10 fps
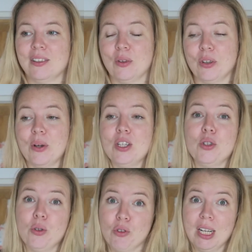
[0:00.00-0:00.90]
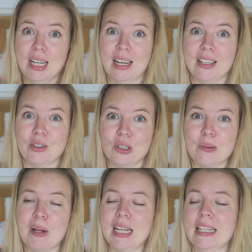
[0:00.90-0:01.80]
although I do really like the dog's
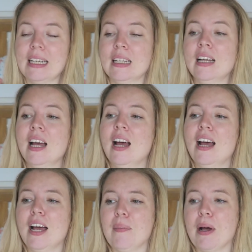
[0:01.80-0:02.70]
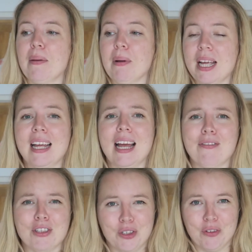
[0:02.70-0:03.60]
blanket. I might
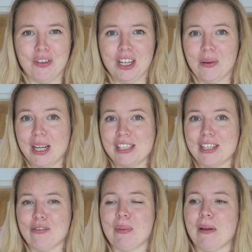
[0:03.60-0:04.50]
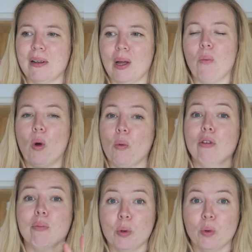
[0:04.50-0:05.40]
have to do a video actually about like what
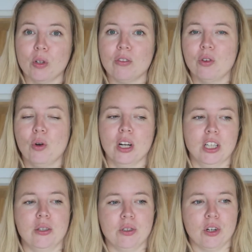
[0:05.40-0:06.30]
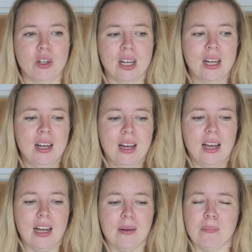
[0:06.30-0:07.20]
we've bought for a new dog,
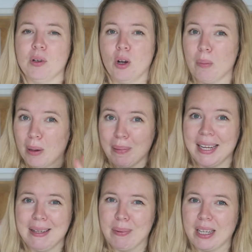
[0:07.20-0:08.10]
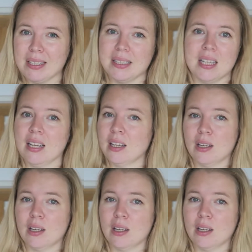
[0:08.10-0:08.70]
not a puppy, because